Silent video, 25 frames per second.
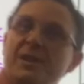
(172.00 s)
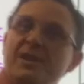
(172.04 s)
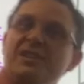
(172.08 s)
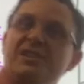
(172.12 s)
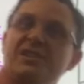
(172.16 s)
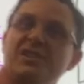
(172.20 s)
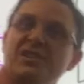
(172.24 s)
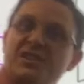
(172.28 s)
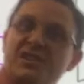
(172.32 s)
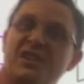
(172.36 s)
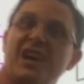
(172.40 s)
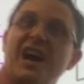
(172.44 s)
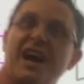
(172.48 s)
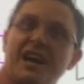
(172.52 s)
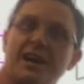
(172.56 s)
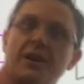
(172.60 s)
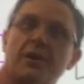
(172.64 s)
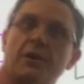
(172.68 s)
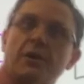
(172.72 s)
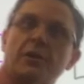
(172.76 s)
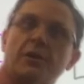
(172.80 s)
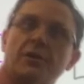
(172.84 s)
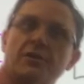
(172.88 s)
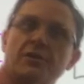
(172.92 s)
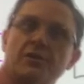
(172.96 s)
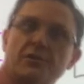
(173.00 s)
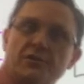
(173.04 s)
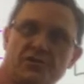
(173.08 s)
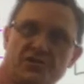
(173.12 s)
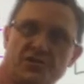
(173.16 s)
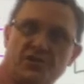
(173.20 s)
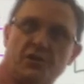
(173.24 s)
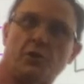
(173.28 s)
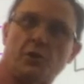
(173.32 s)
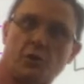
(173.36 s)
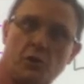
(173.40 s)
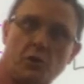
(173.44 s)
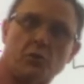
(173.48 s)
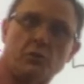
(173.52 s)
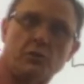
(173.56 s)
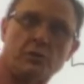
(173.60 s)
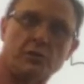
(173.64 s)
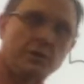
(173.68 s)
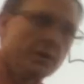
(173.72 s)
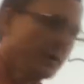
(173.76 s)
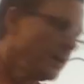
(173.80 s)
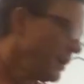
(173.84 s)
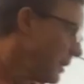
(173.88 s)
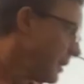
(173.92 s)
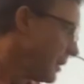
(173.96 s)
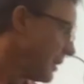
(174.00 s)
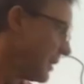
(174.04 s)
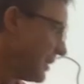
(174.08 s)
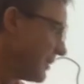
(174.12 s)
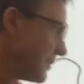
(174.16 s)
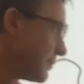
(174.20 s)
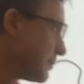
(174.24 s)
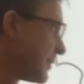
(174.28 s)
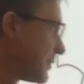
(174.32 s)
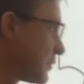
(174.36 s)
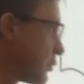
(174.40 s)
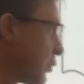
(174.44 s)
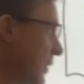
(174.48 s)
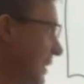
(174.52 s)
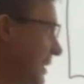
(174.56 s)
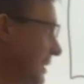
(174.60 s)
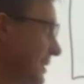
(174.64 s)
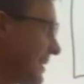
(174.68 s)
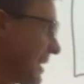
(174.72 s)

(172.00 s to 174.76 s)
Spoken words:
desire, 0, is between